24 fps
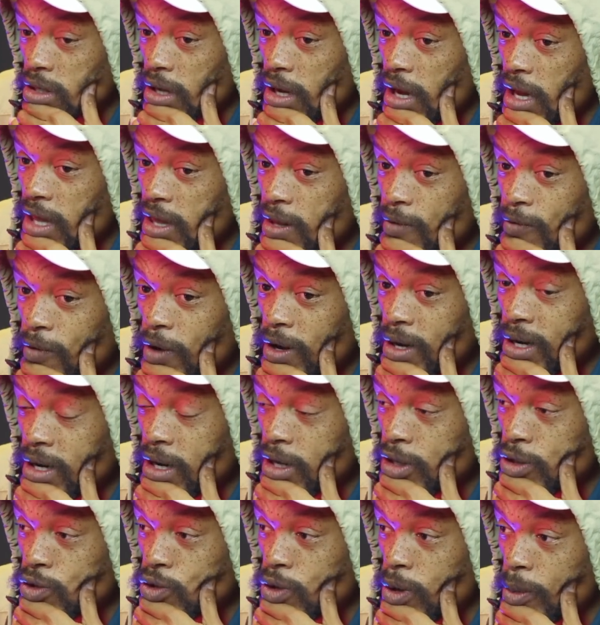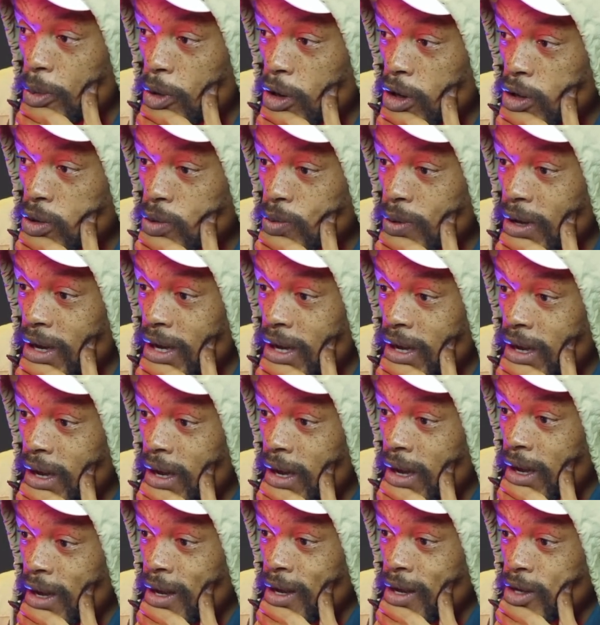And they've gotten us to a point where,
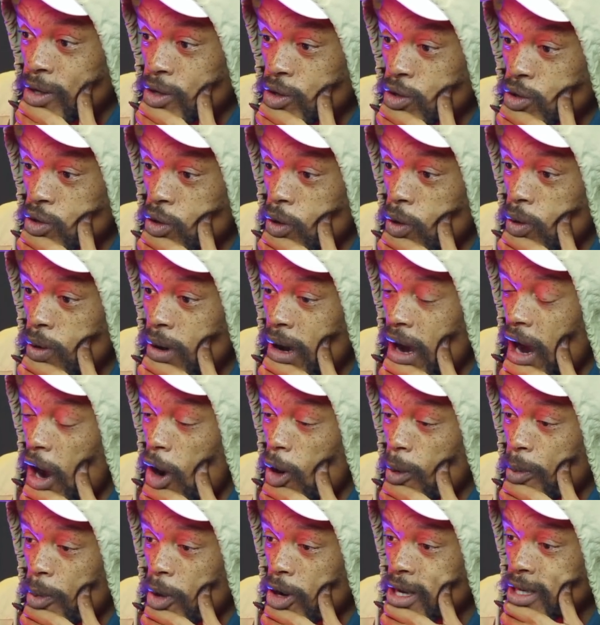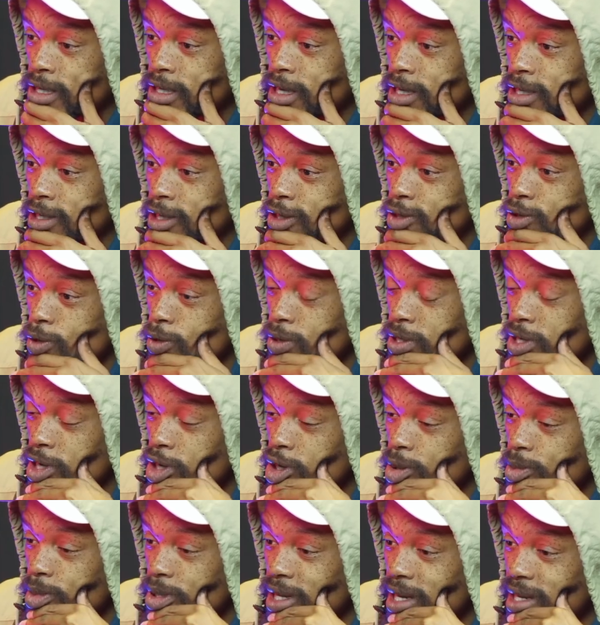you know, our politics is so
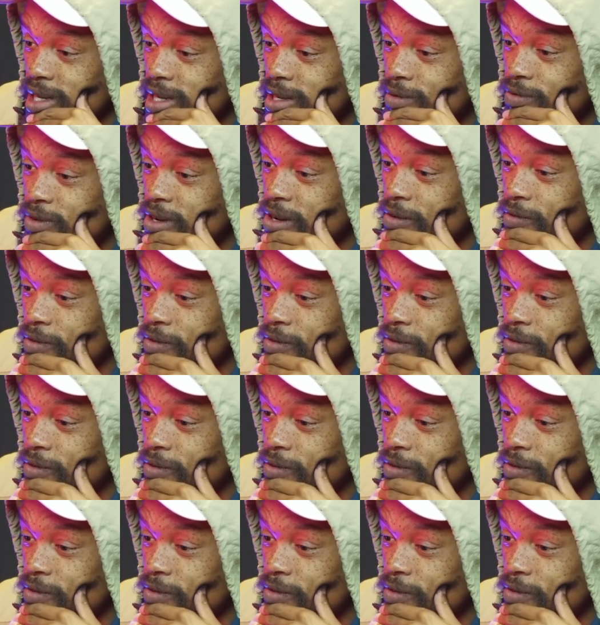terrible that even if